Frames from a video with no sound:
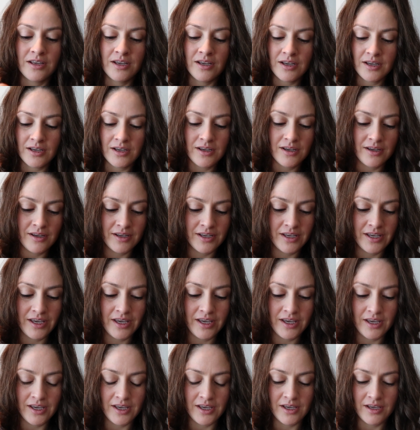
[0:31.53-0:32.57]
Oh,
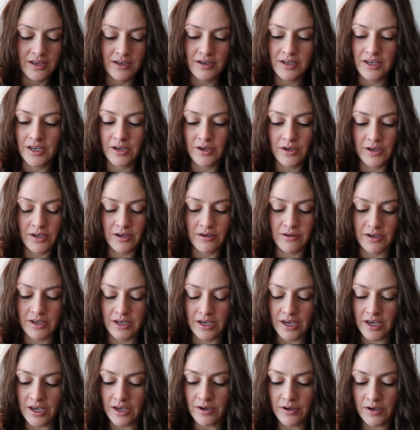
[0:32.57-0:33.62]
okay, okay, okay,
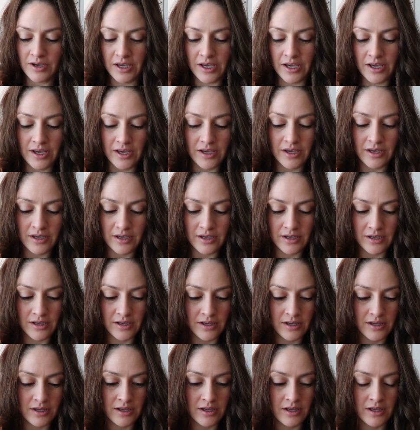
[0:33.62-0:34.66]
okay, okay.
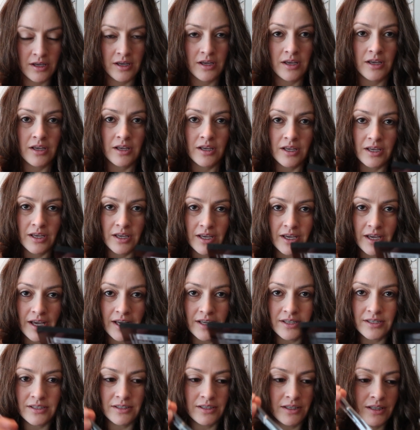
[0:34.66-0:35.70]
It
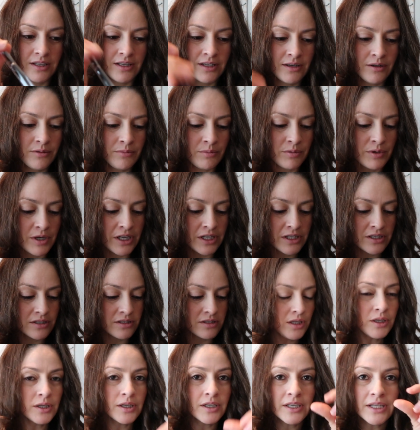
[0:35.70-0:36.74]
has the little
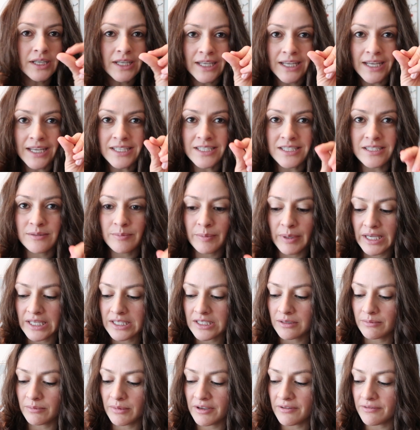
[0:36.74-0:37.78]
brush. Oh, I just
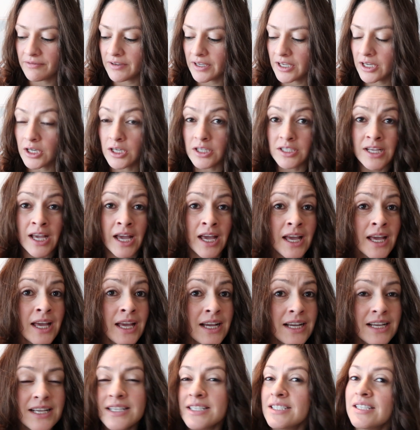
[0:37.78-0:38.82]
painted my fingers.
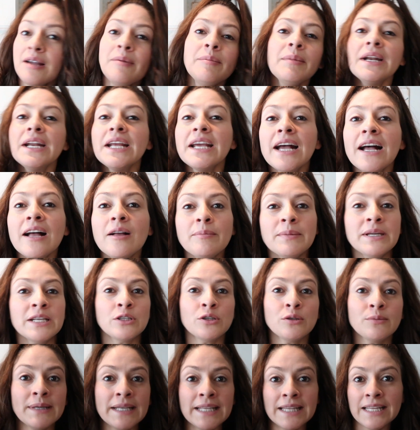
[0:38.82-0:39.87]
Can somebody help me
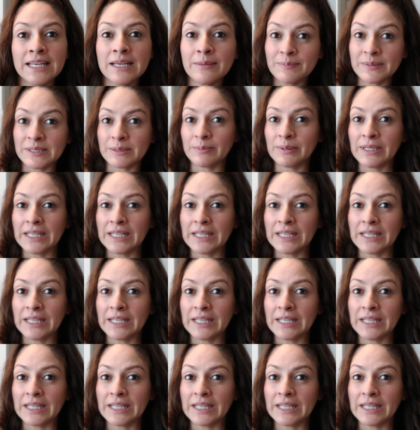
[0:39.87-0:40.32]
do my lips,